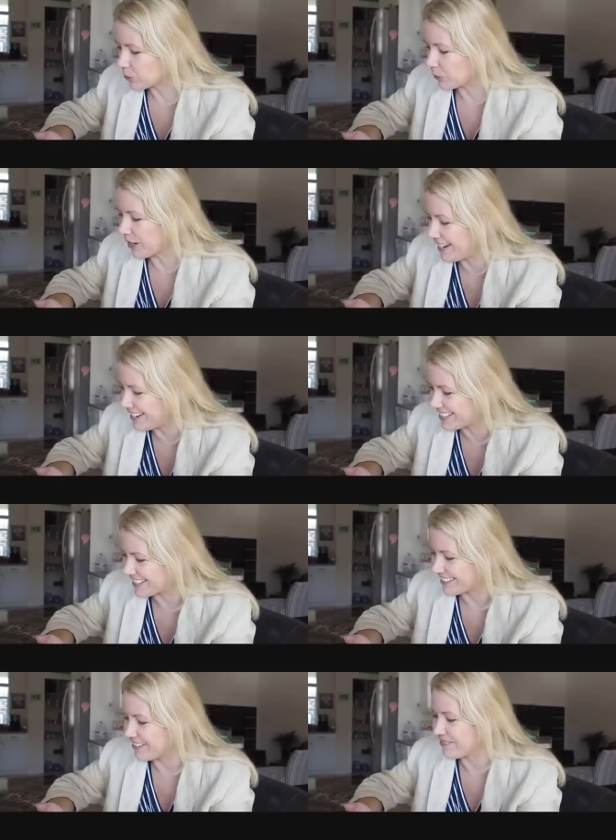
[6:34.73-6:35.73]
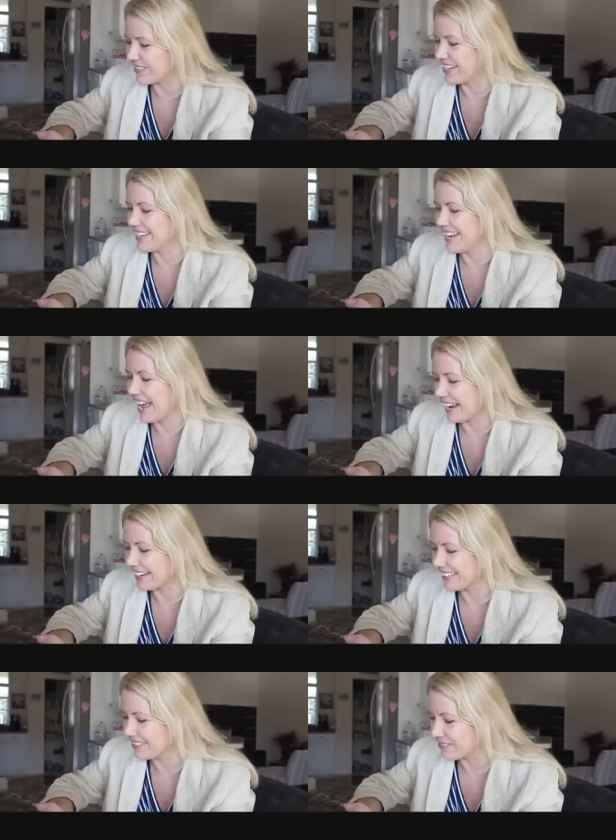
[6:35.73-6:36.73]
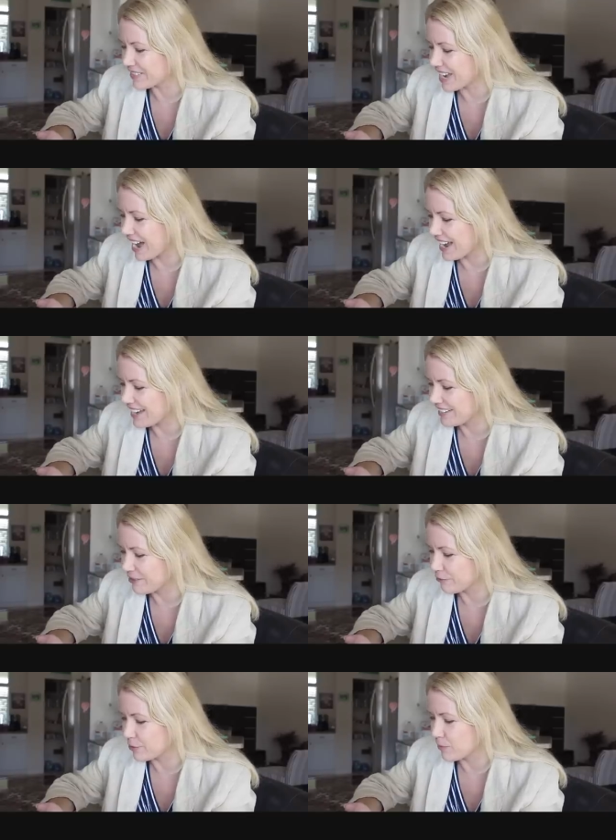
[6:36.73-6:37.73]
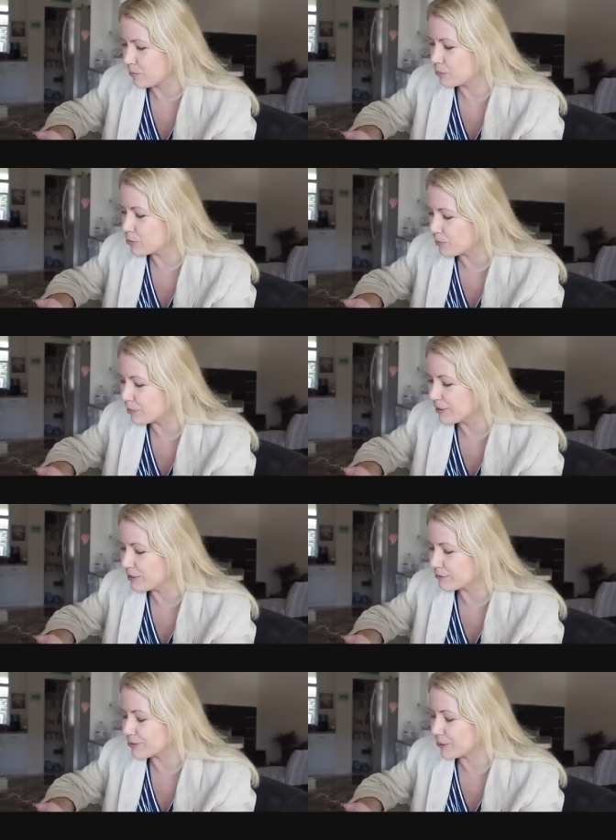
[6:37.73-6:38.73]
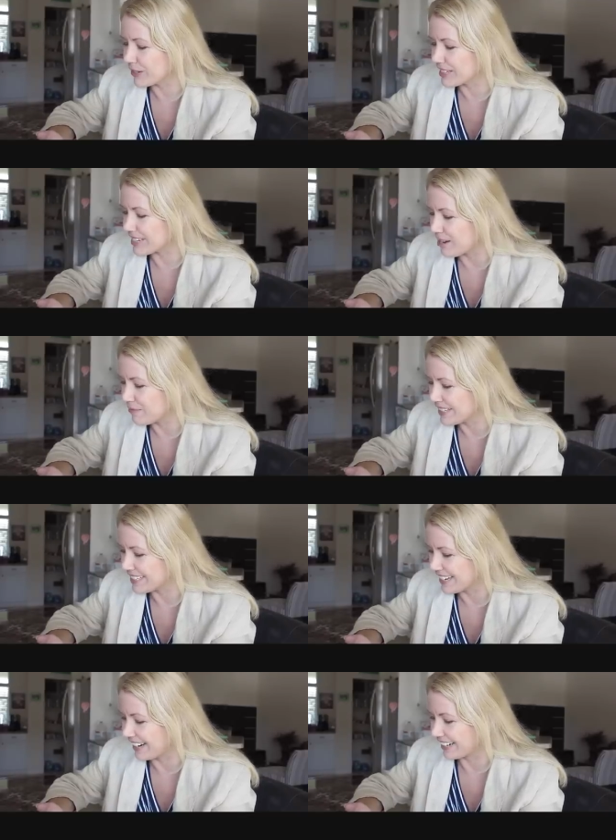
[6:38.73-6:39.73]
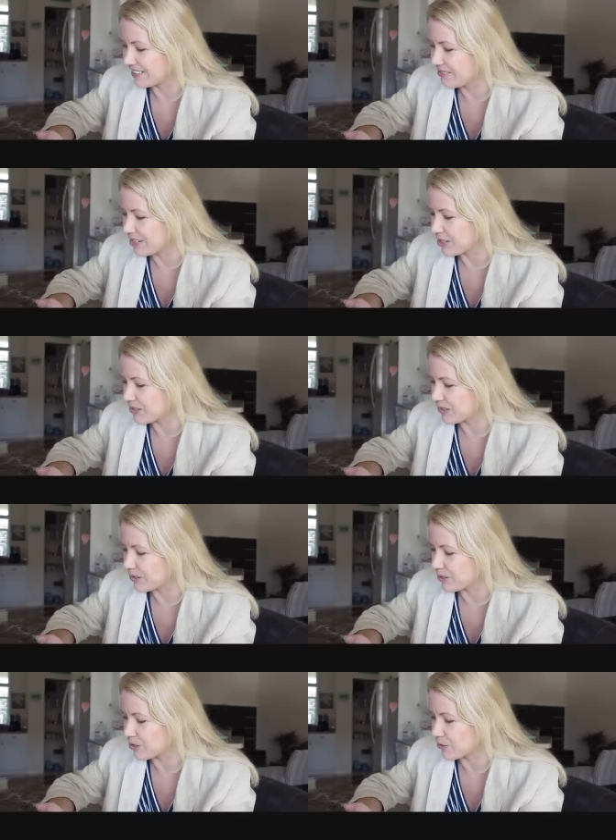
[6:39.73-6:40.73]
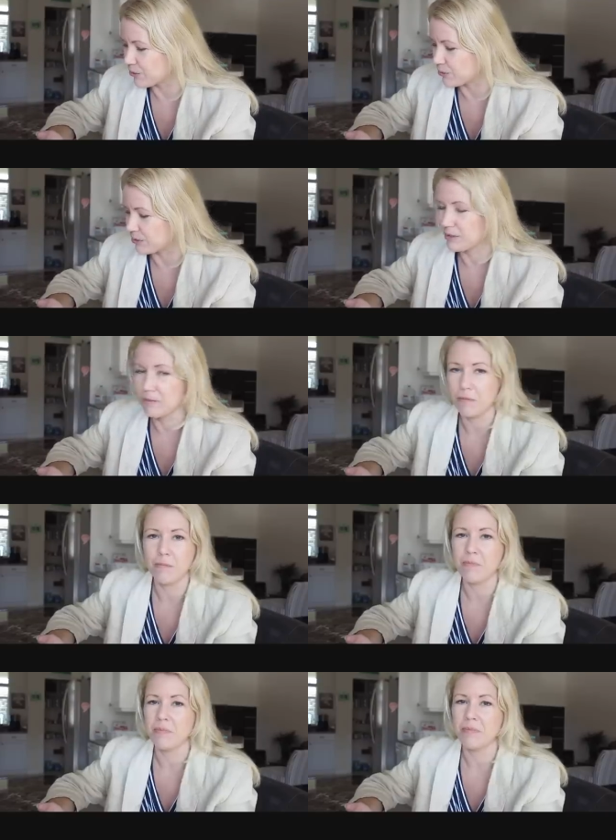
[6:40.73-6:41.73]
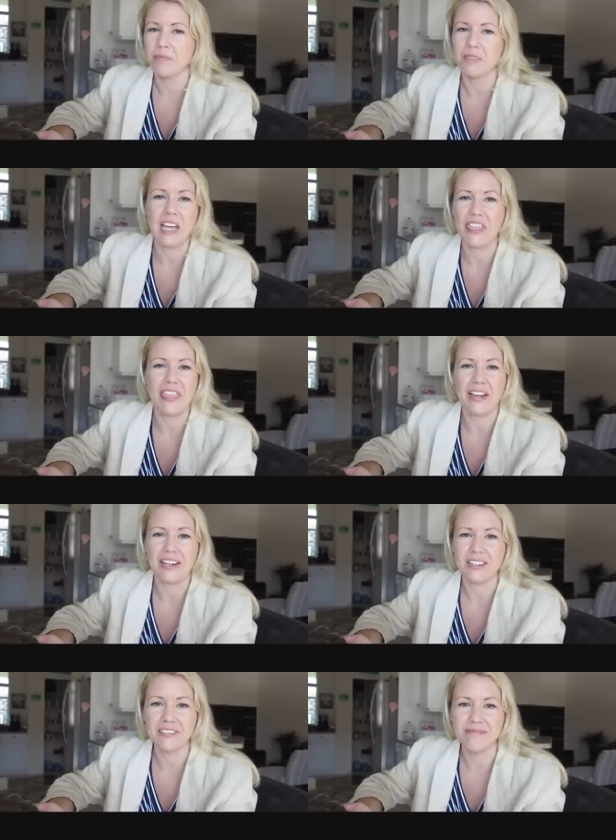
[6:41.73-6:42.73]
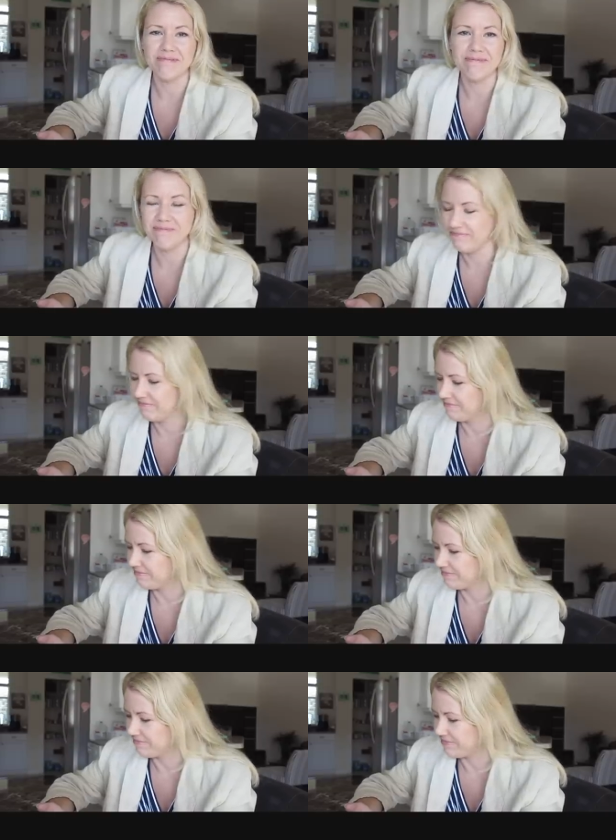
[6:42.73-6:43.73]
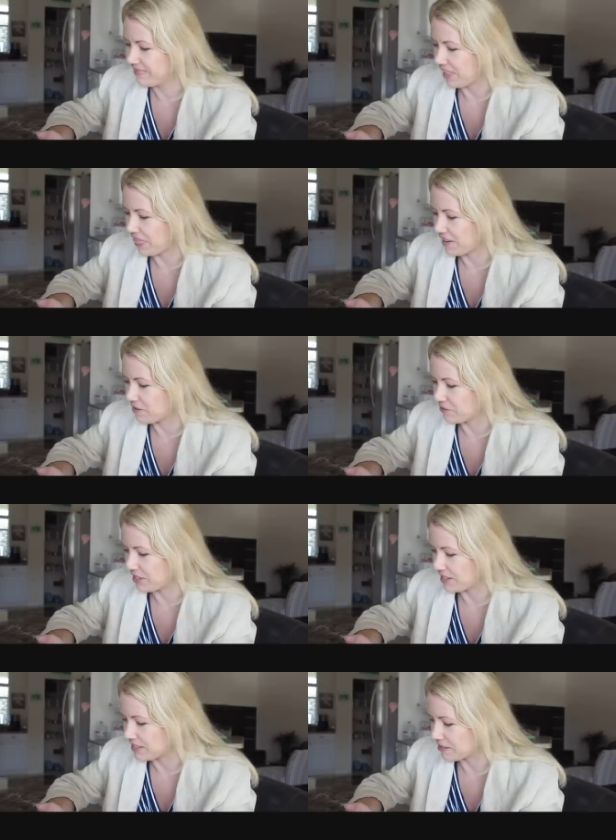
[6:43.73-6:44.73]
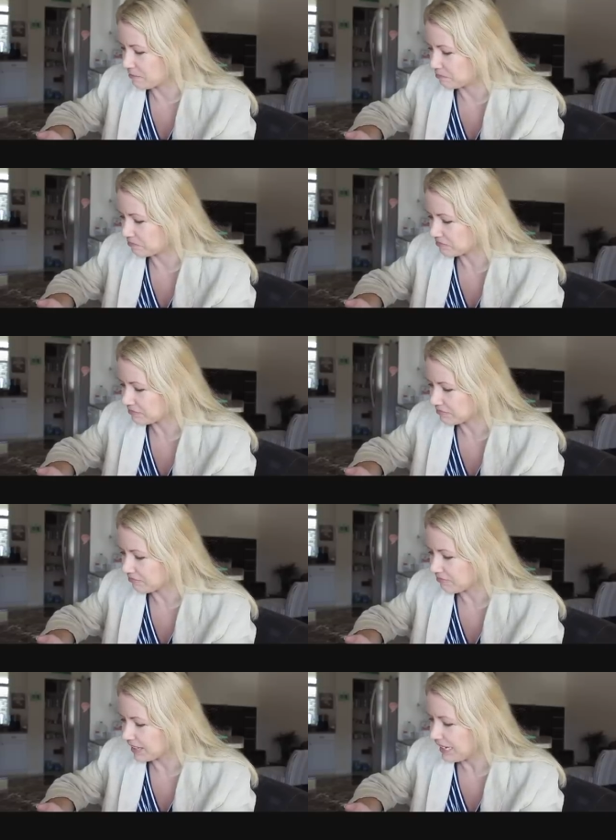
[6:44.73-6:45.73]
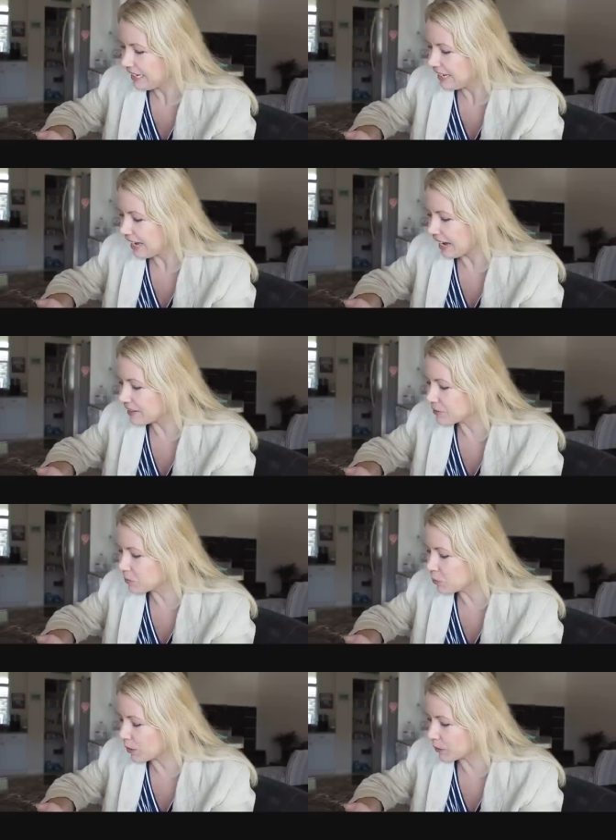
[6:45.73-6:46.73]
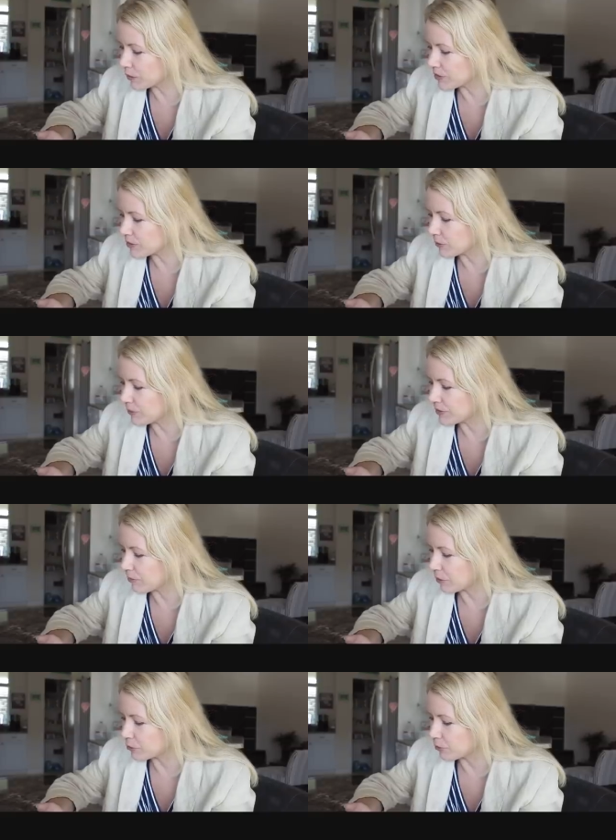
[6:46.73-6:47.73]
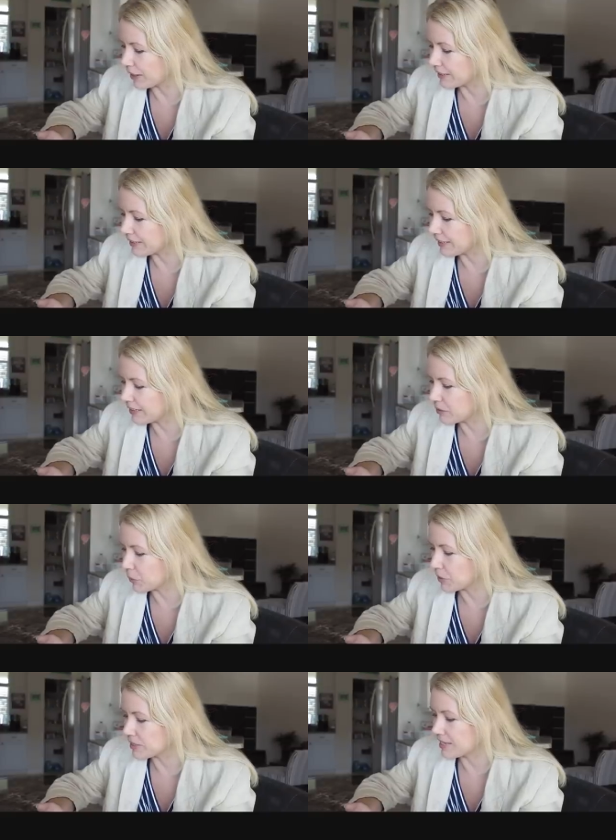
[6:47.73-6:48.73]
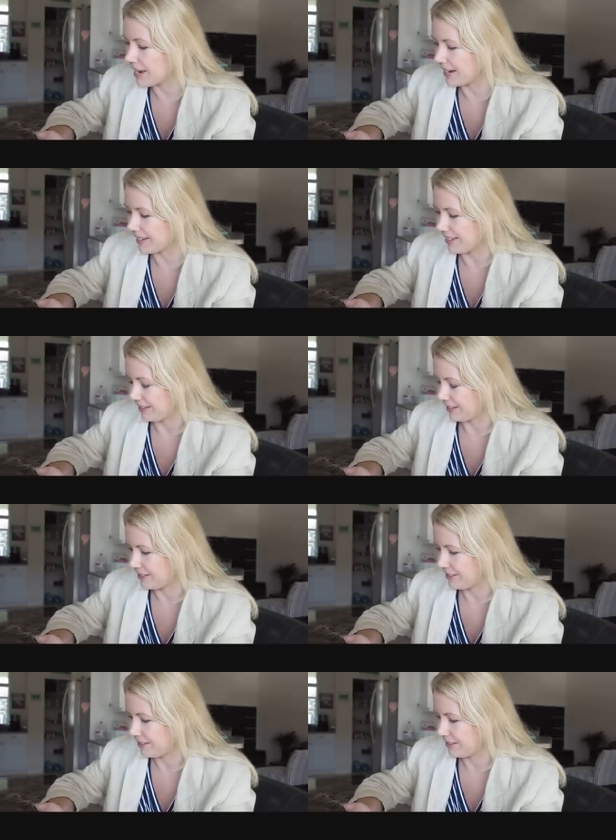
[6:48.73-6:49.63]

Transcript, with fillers: choice of a neck lift, eye lift, boob lift, or tummy tuck? Which do you choose? Nothing. Nothing of these. Are you more concerned about wrinkling or sagging?